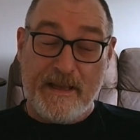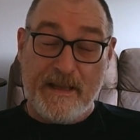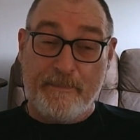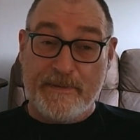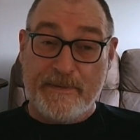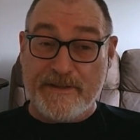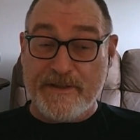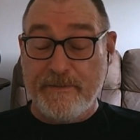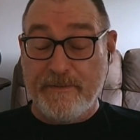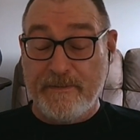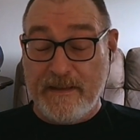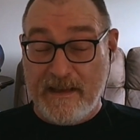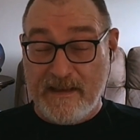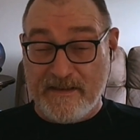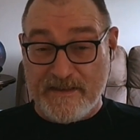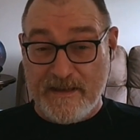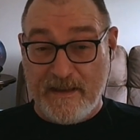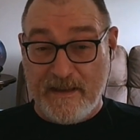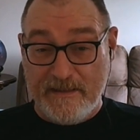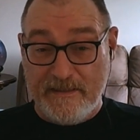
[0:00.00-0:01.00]
December
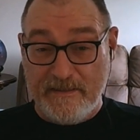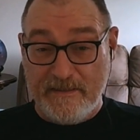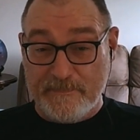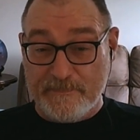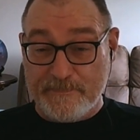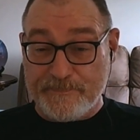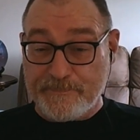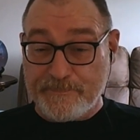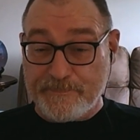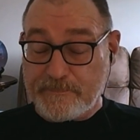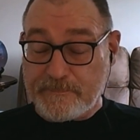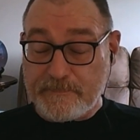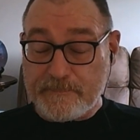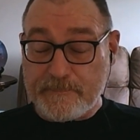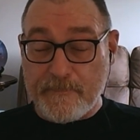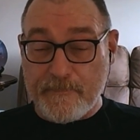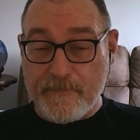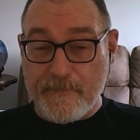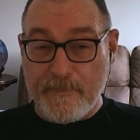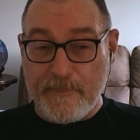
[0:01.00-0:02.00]
2008,
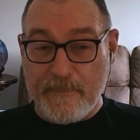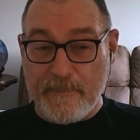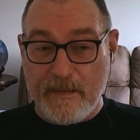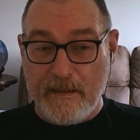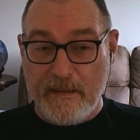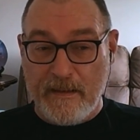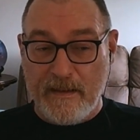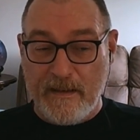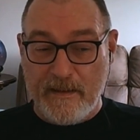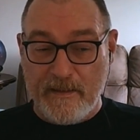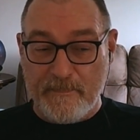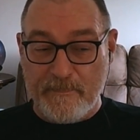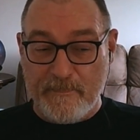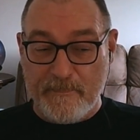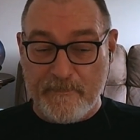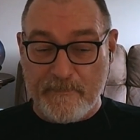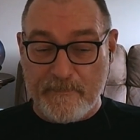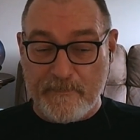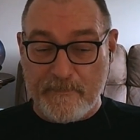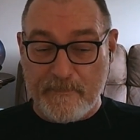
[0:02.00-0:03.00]

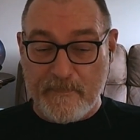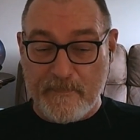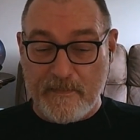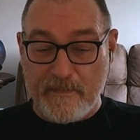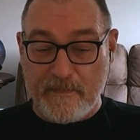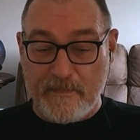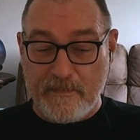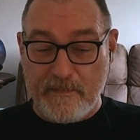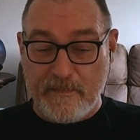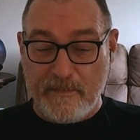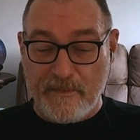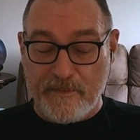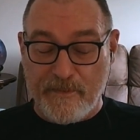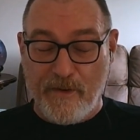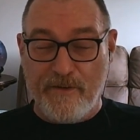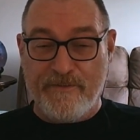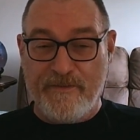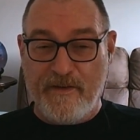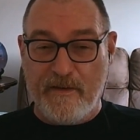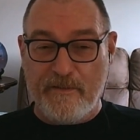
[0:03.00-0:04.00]

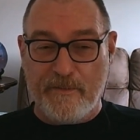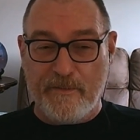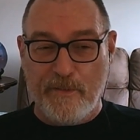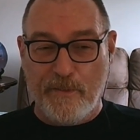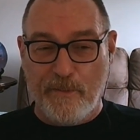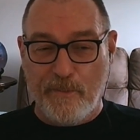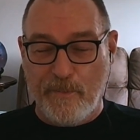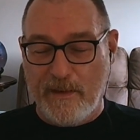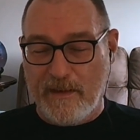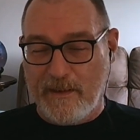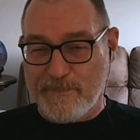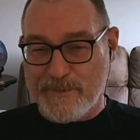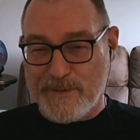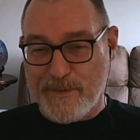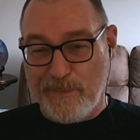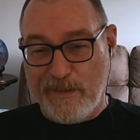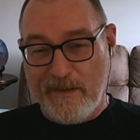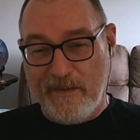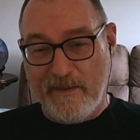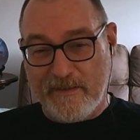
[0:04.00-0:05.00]
I got a phone call
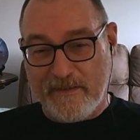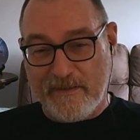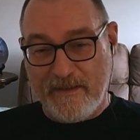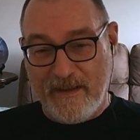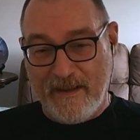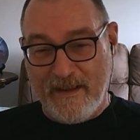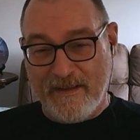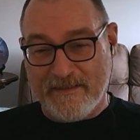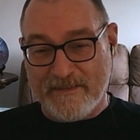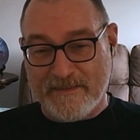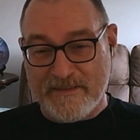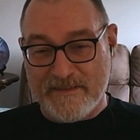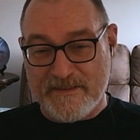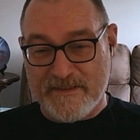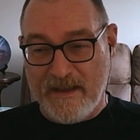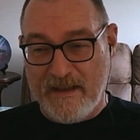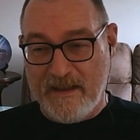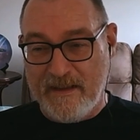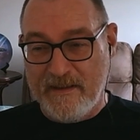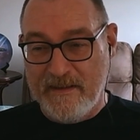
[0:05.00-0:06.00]
while I was at work,
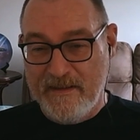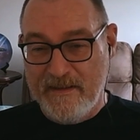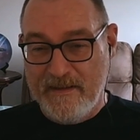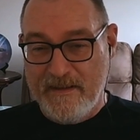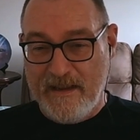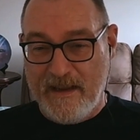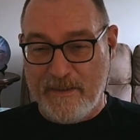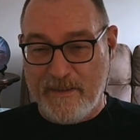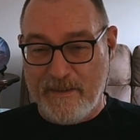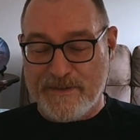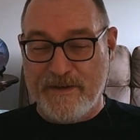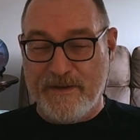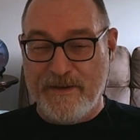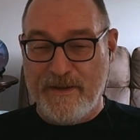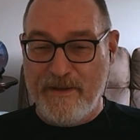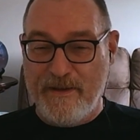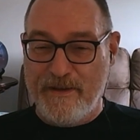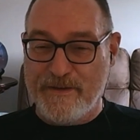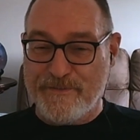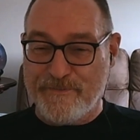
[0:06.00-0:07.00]
and it
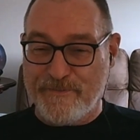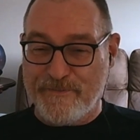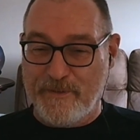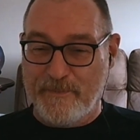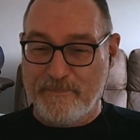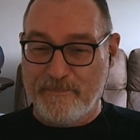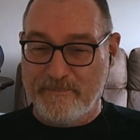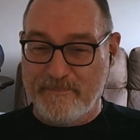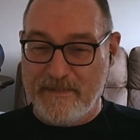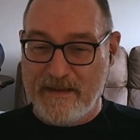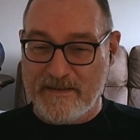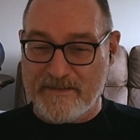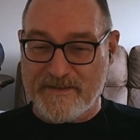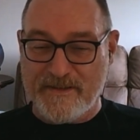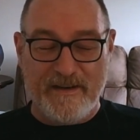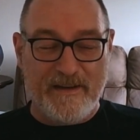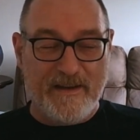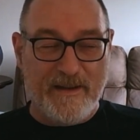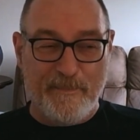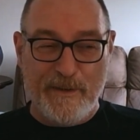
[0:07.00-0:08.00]
was a nurse from
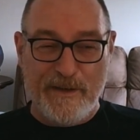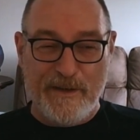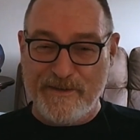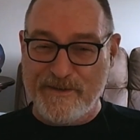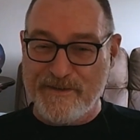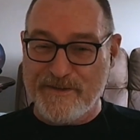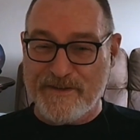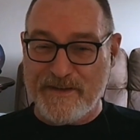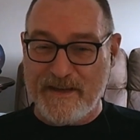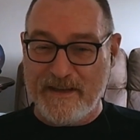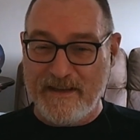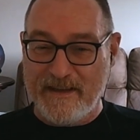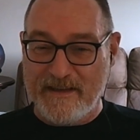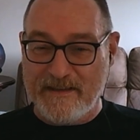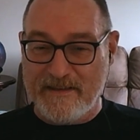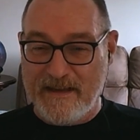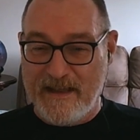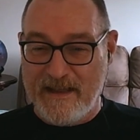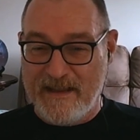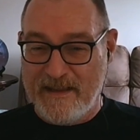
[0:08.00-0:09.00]
Accident
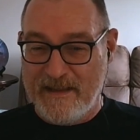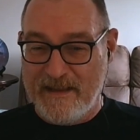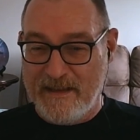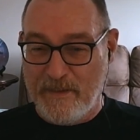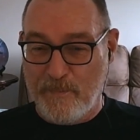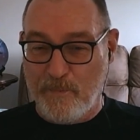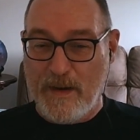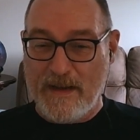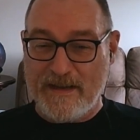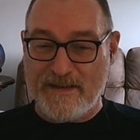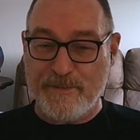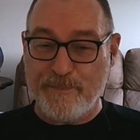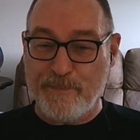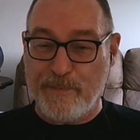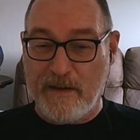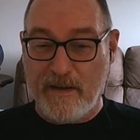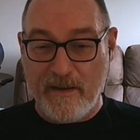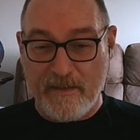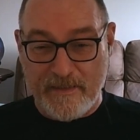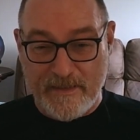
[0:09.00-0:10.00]
Emergency in
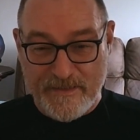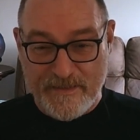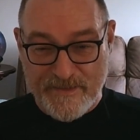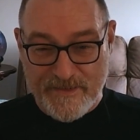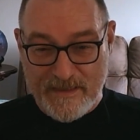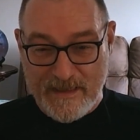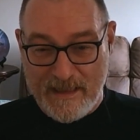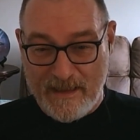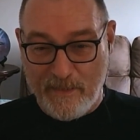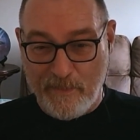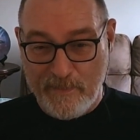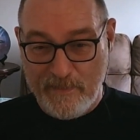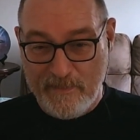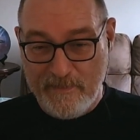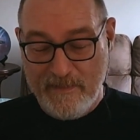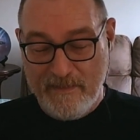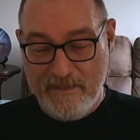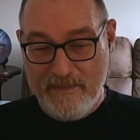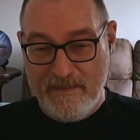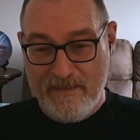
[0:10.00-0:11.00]
Wexham Park in
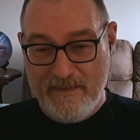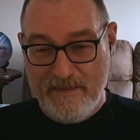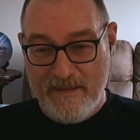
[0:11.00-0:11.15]
Slough.